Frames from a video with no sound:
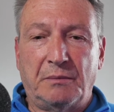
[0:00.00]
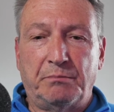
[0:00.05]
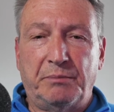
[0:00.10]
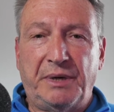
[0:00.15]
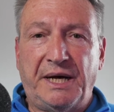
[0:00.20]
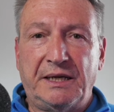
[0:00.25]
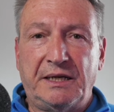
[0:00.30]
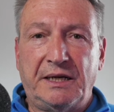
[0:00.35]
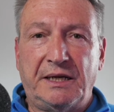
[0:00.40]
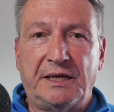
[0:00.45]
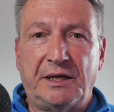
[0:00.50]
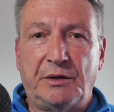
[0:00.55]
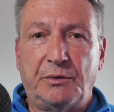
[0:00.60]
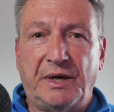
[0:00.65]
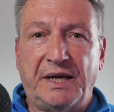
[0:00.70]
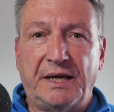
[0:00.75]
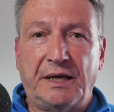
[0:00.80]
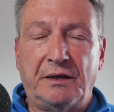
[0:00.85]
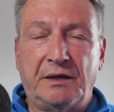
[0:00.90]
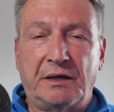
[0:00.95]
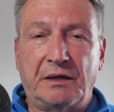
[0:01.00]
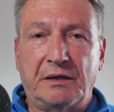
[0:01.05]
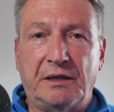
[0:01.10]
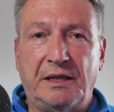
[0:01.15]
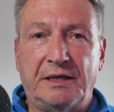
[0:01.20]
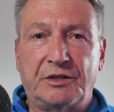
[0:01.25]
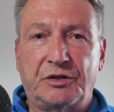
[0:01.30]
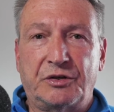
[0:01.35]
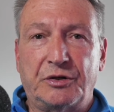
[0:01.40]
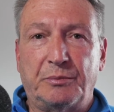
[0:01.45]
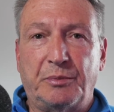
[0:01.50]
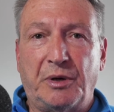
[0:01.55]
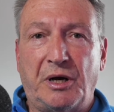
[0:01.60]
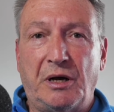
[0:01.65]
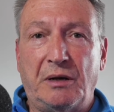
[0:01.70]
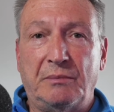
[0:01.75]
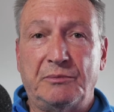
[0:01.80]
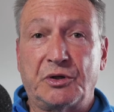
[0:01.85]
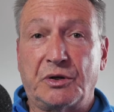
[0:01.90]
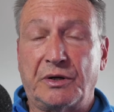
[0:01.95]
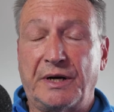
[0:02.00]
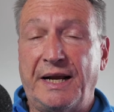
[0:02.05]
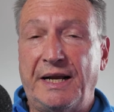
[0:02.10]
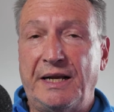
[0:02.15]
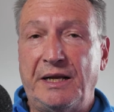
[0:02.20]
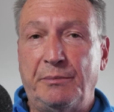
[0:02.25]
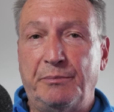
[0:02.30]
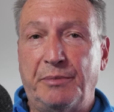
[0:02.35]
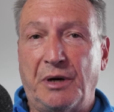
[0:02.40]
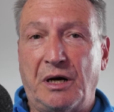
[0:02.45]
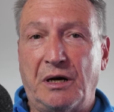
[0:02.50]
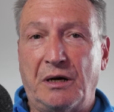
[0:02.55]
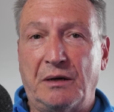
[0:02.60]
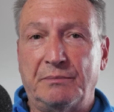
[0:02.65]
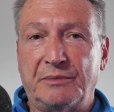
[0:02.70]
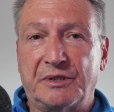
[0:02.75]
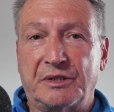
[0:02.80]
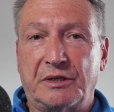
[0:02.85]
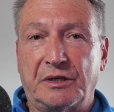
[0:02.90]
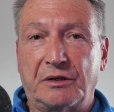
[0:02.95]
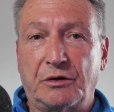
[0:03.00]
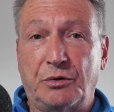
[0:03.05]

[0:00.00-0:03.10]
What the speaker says: But anyway, cluster bombs or any bombs,